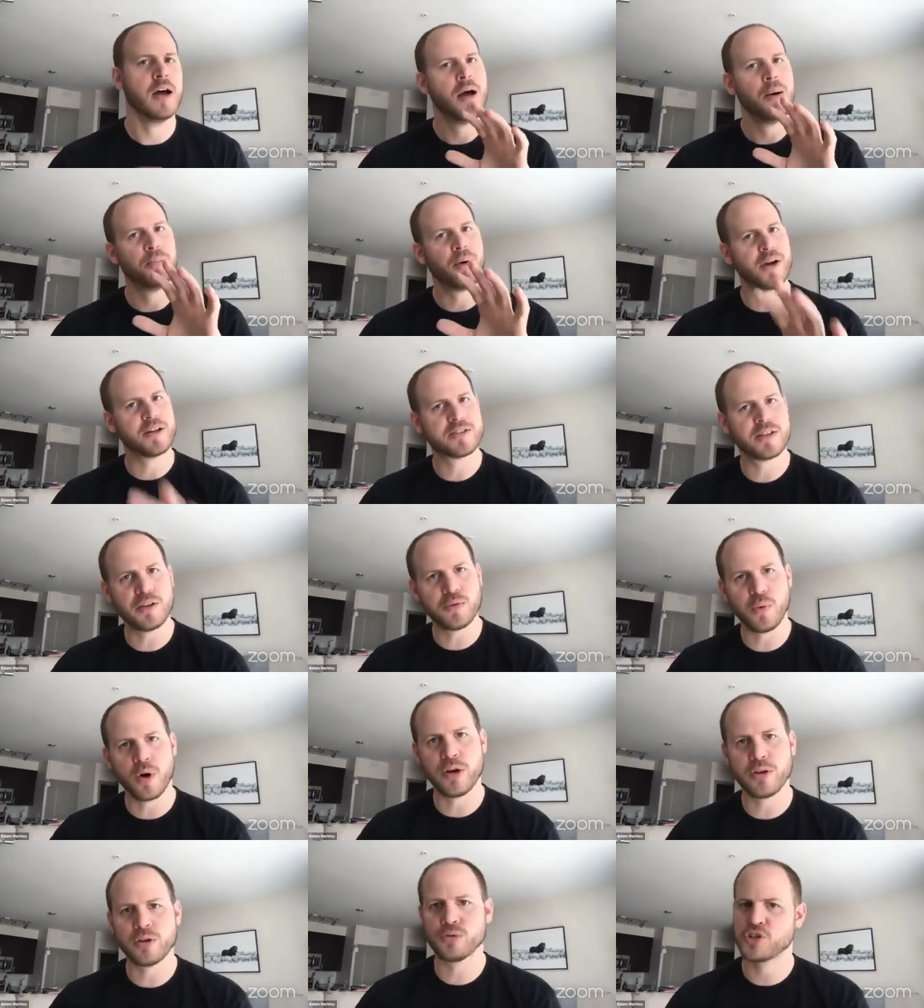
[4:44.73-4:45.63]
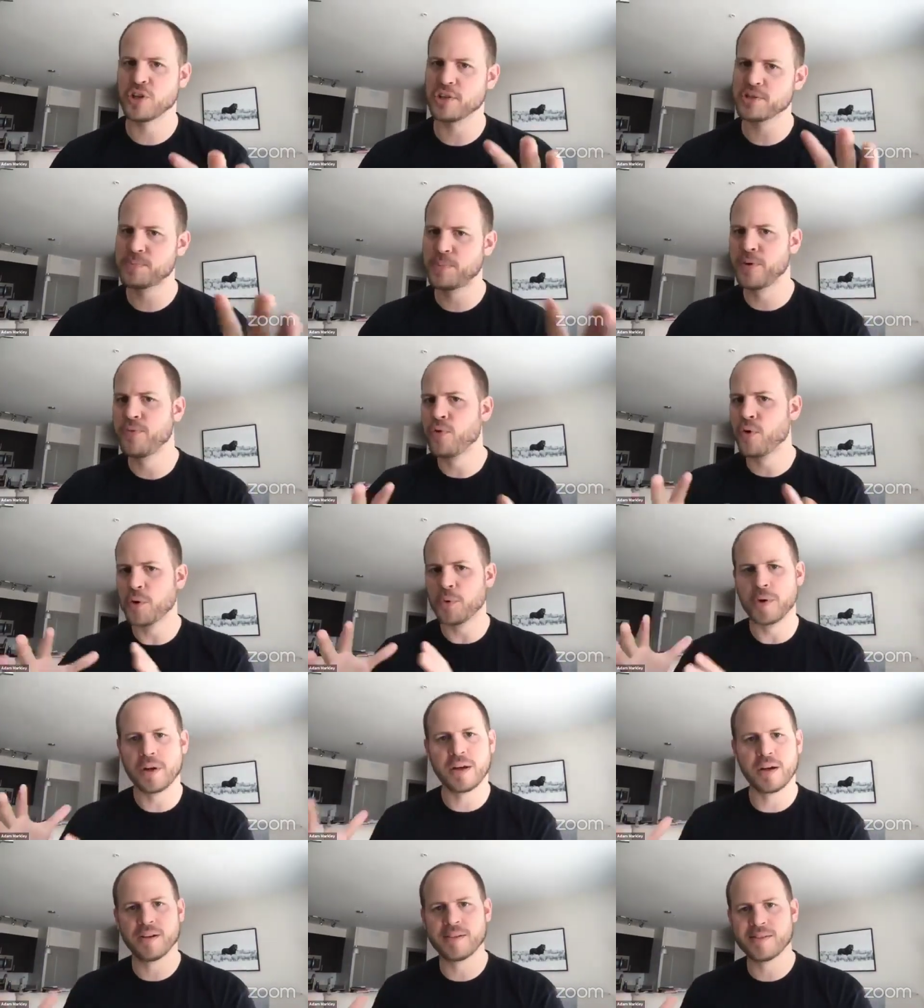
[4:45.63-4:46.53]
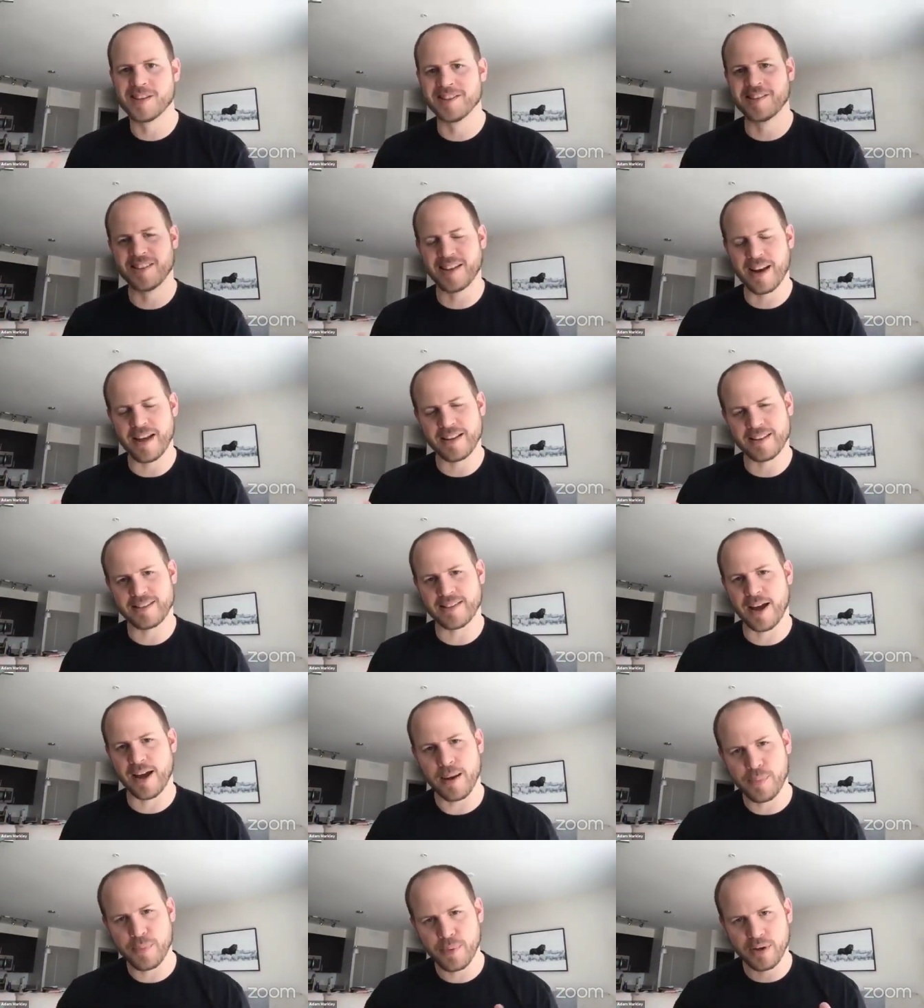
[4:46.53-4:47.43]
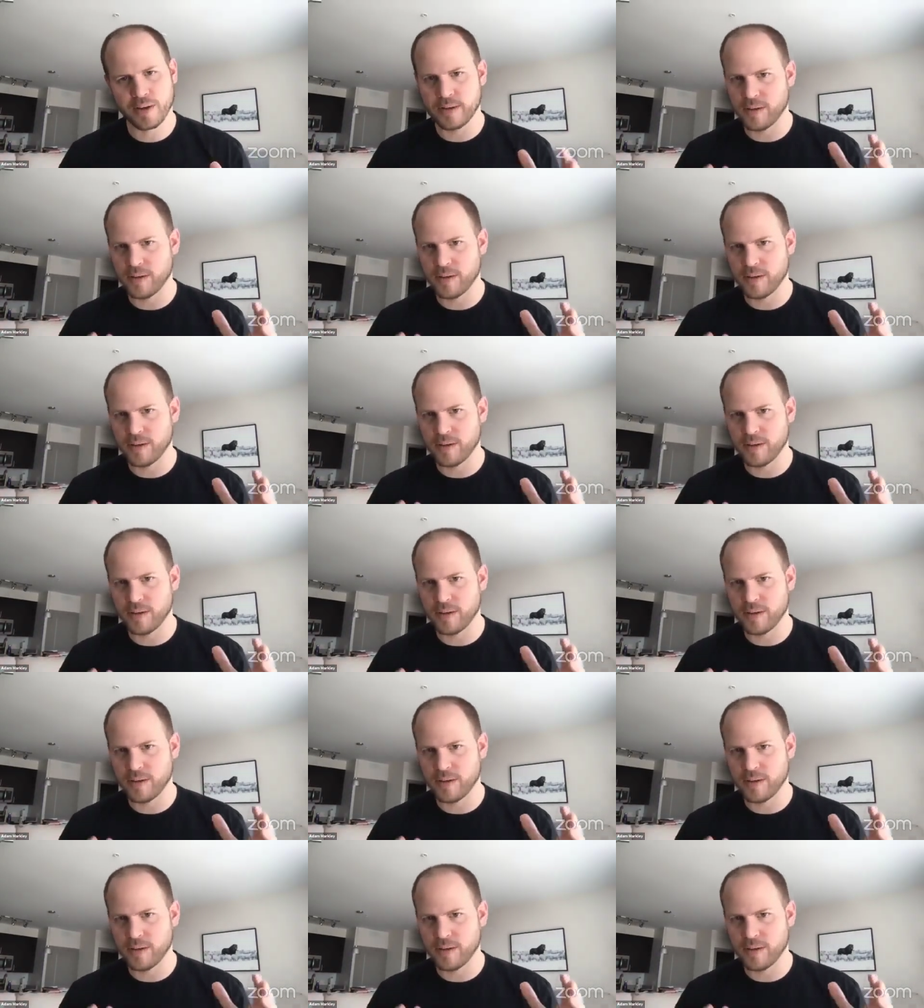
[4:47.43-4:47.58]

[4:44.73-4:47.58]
But I did want to just before we get into today's topic